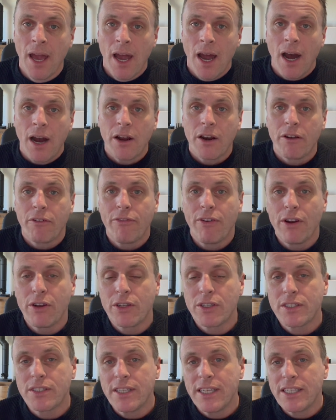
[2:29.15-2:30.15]
I'm going to
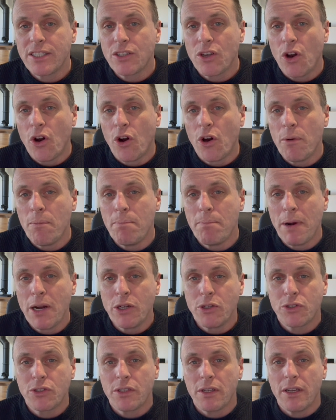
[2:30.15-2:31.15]
focus this on
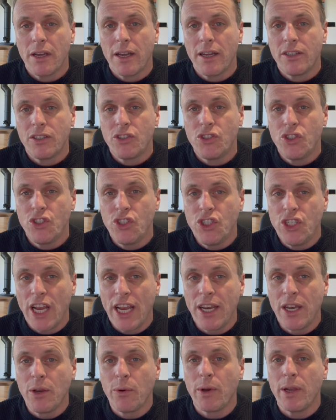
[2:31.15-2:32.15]
most
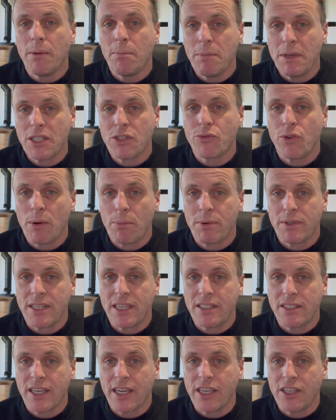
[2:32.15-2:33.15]
genuine
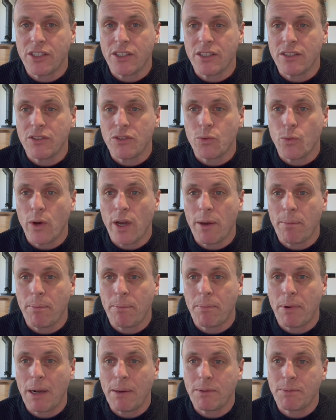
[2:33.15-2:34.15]
misrepresentations where
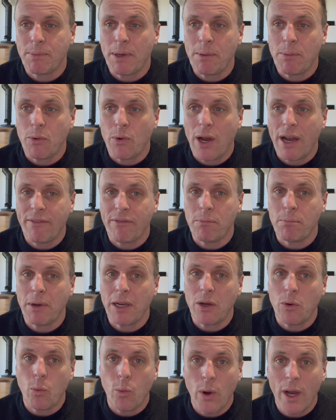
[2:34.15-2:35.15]
perhaps people haven't been
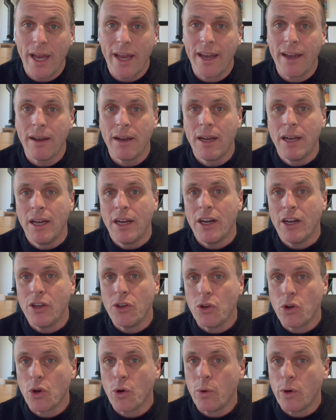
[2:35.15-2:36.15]
aware and
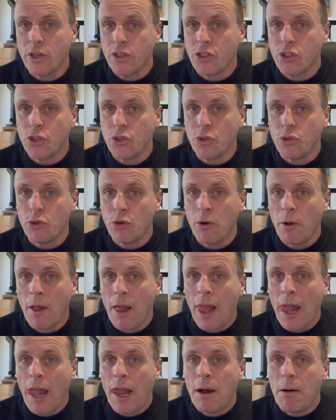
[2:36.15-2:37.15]
not quite sure.
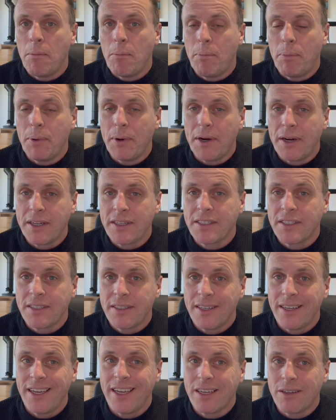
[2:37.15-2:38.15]
But
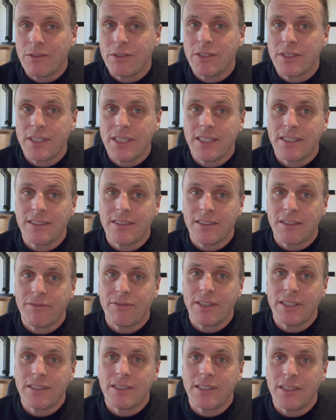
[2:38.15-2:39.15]
ignorance isn't
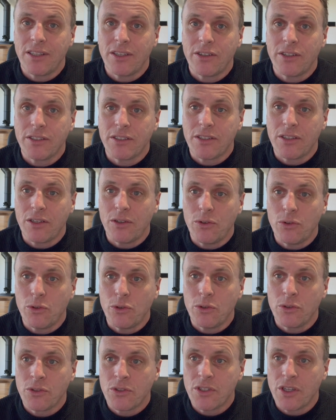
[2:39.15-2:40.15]
defence in the eyes of the
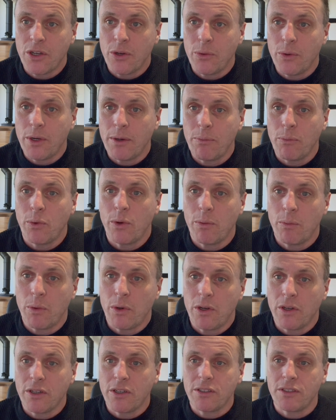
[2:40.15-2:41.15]
law. So we'll
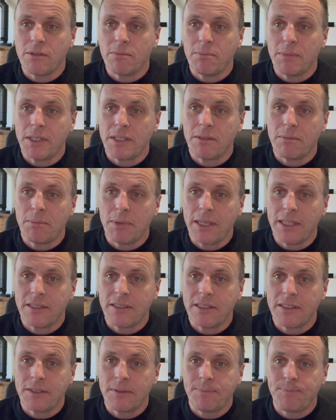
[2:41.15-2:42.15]
look at some bits and
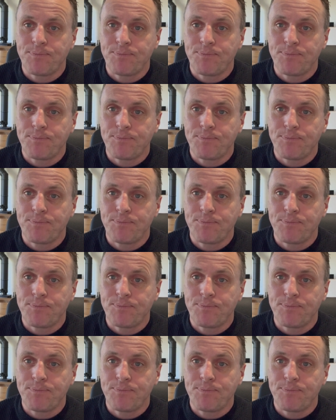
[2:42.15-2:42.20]
pieces.